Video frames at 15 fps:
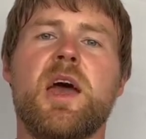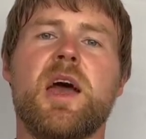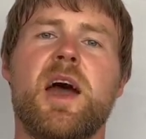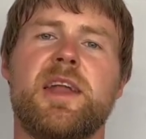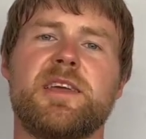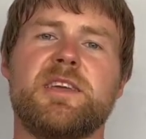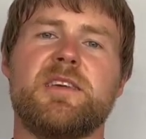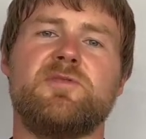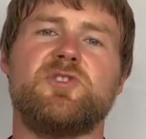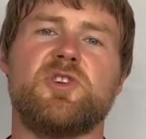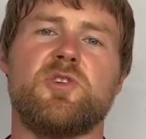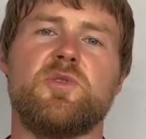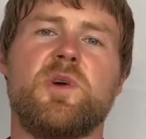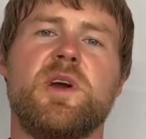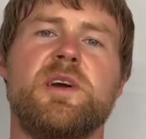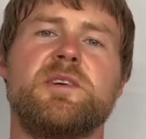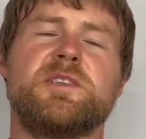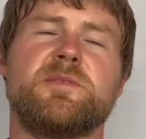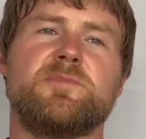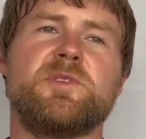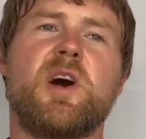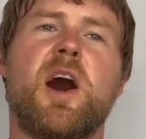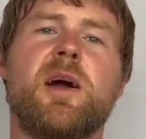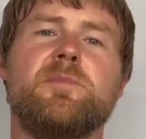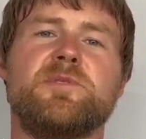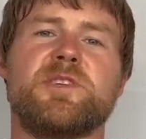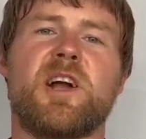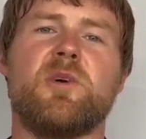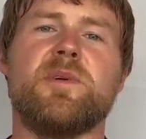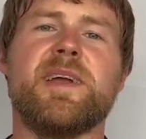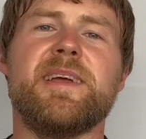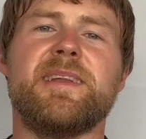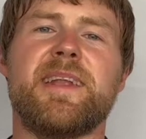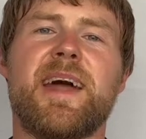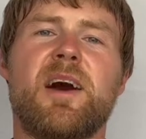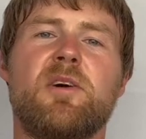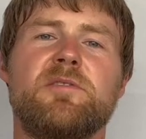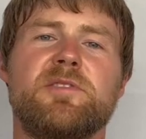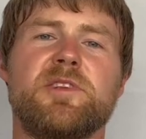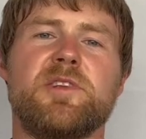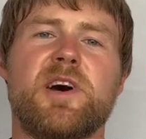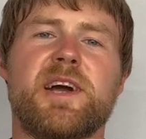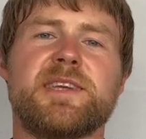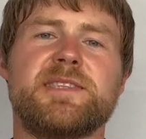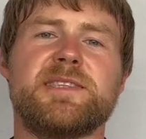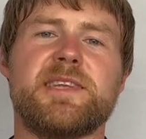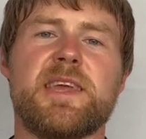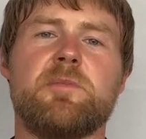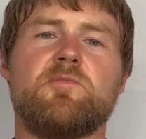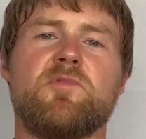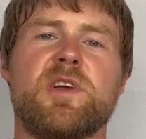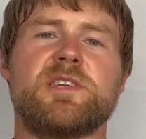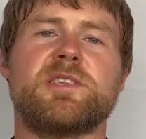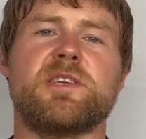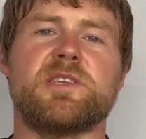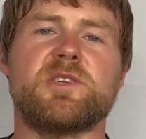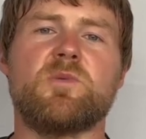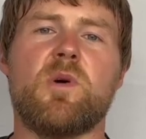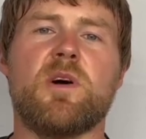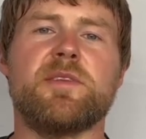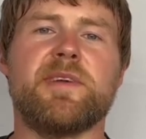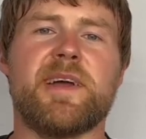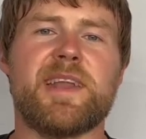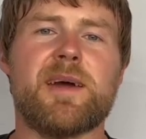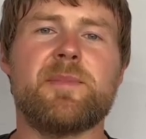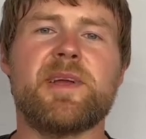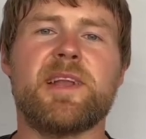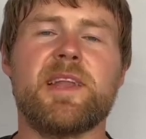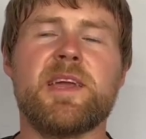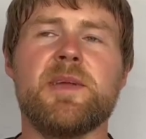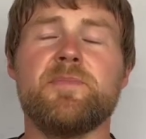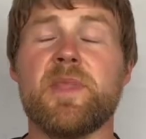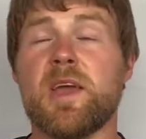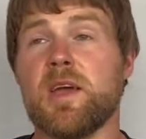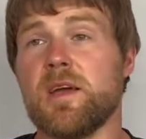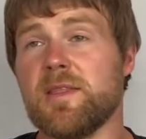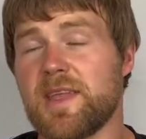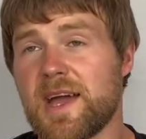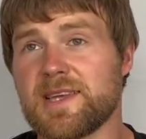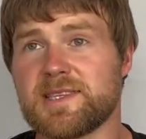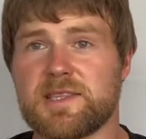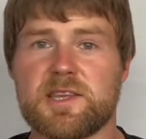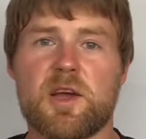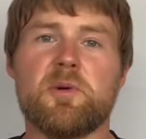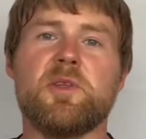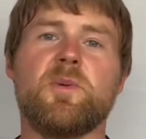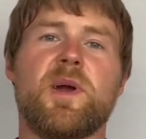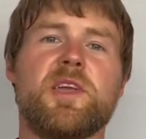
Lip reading: and it gives you some time to go in and out of a nice deep resting squat dynamically. That isn't the only way